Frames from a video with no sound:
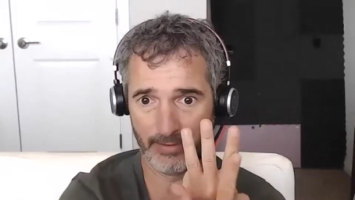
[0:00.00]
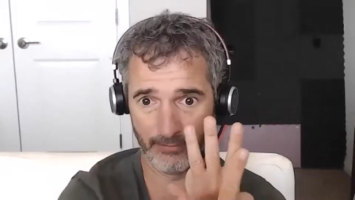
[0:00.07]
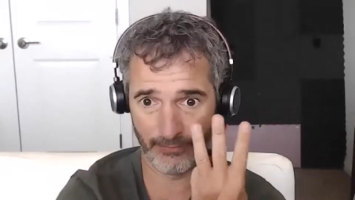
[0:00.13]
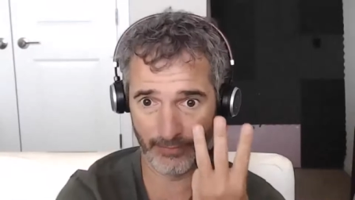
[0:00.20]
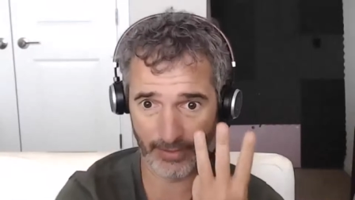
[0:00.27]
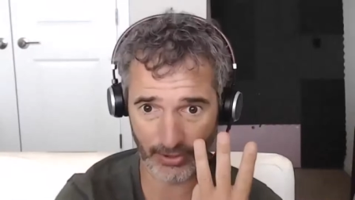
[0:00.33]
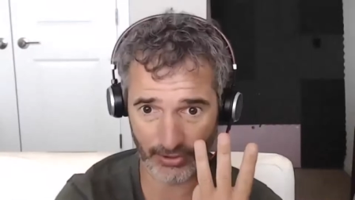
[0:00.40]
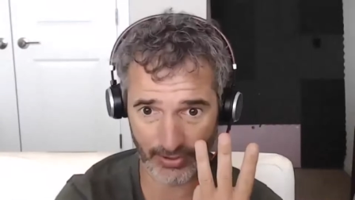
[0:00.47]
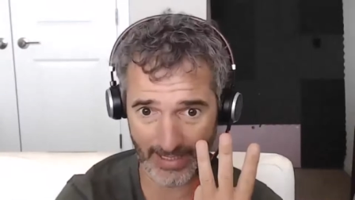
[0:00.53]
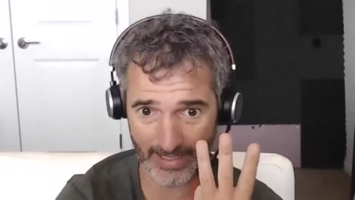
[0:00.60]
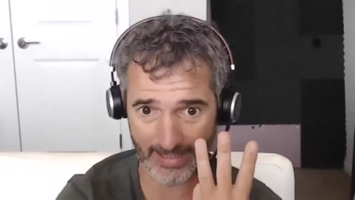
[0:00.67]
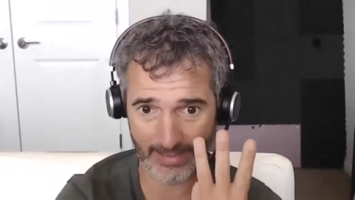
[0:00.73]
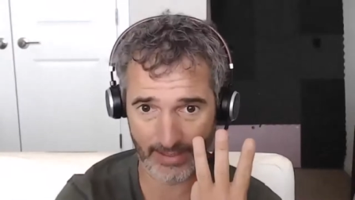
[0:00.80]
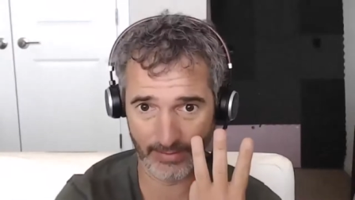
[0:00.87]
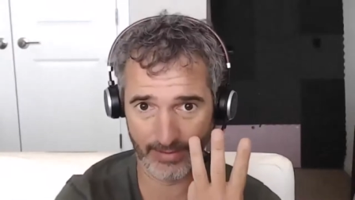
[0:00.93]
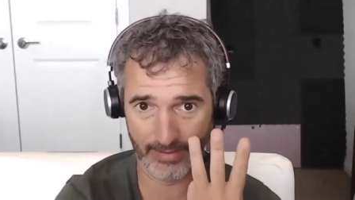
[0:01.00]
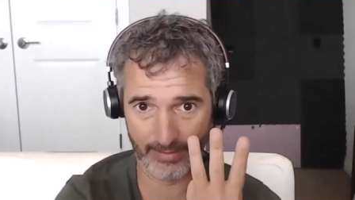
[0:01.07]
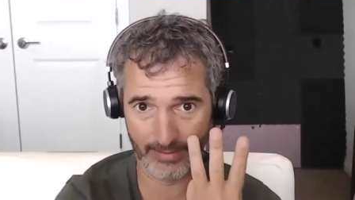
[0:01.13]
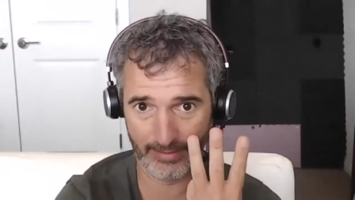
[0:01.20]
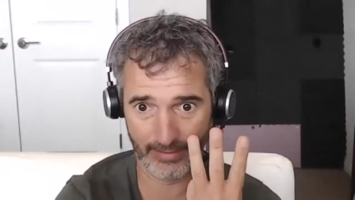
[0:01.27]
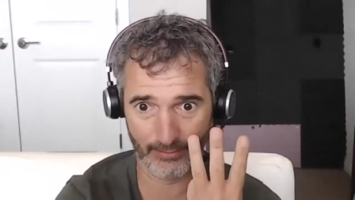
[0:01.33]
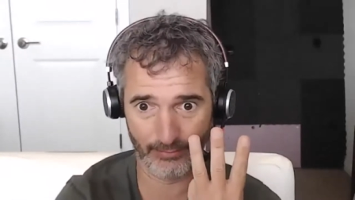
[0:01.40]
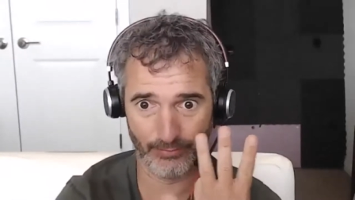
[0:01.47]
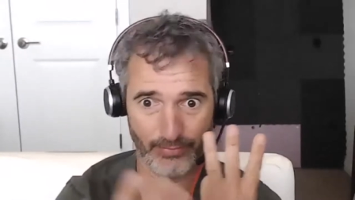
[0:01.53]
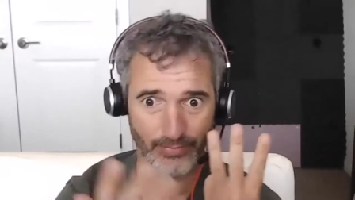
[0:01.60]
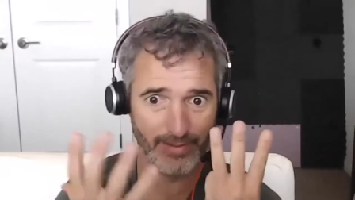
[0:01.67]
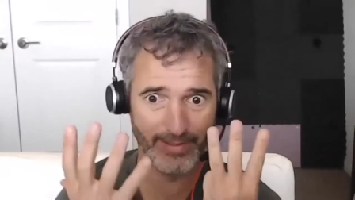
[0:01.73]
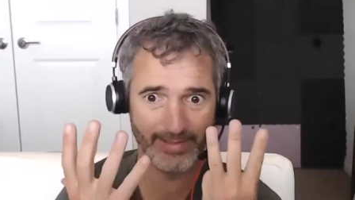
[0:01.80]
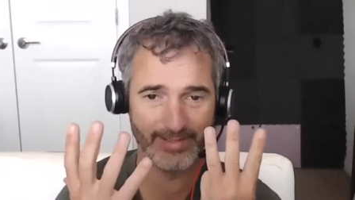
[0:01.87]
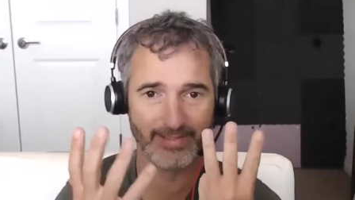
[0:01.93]
freakishly accurate, and they're like,
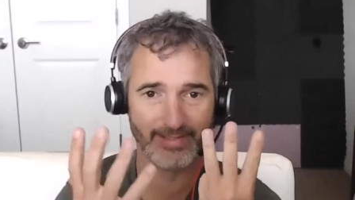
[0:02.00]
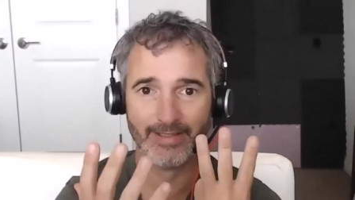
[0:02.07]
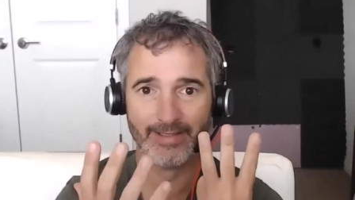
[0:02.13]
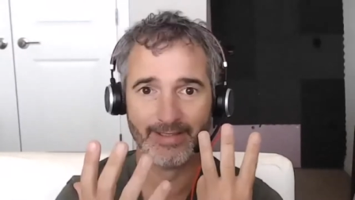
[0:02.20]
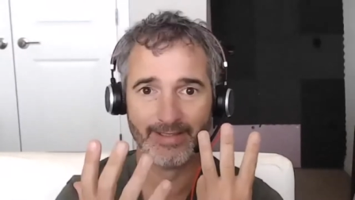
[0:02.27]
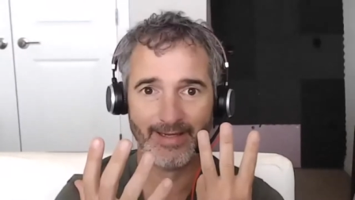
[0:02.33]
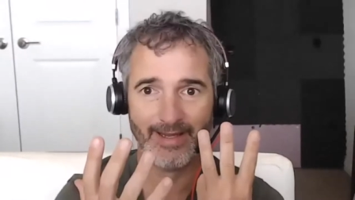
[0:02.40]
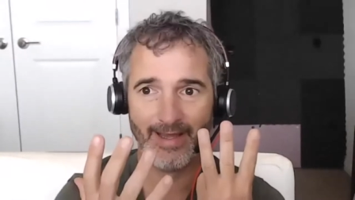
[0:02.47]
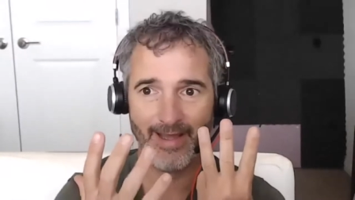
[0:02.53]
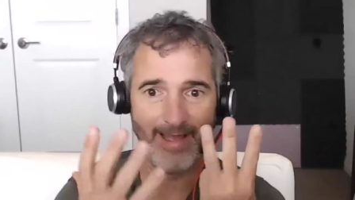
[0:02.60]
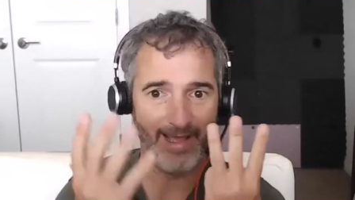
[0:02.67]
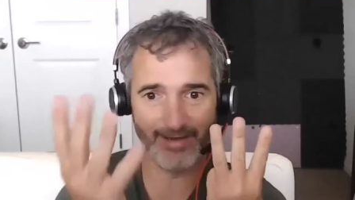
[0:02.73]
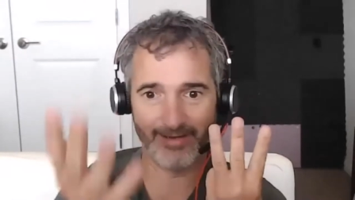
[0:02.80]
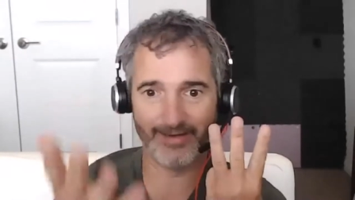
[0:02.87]
"What? How